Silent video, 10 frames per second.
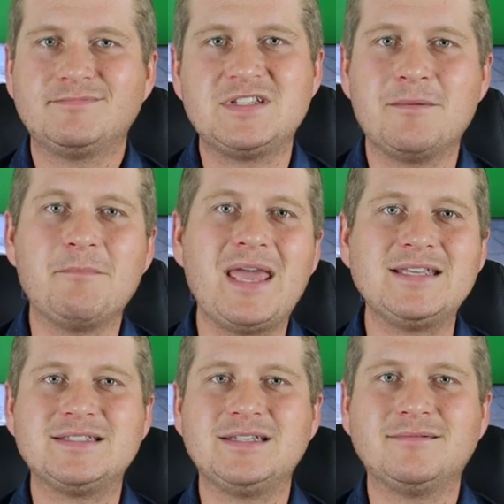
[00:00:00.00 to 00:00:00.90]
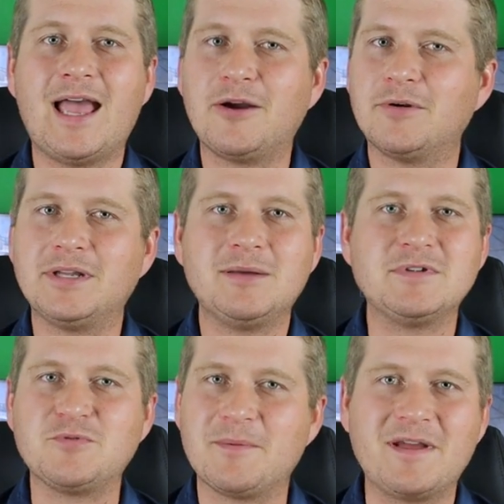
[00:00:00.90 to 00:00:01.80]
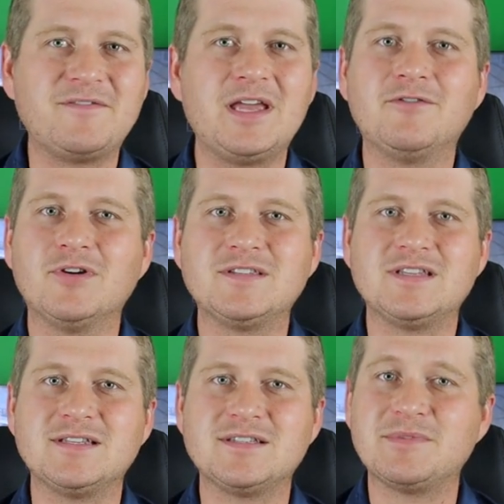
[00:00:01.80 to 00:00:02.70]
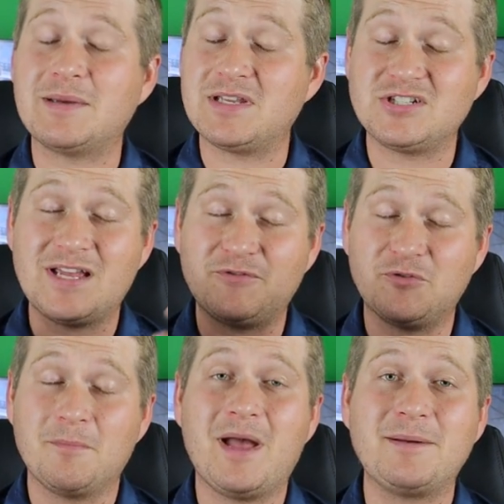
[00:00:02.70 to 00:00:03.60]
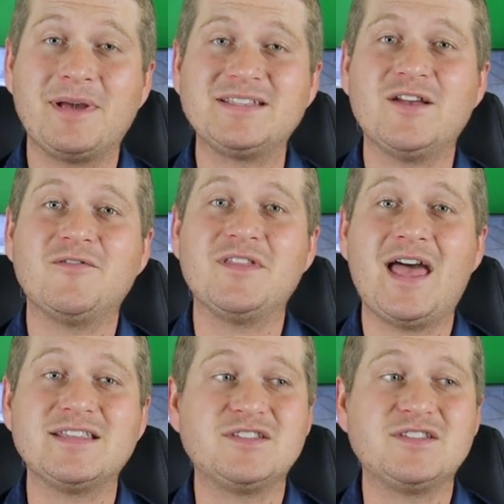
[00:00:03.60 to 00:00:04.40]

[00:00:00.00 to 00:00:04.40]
It's an amazing acronym. It's one of my favorites, and sometimes I just have to remind myself of that.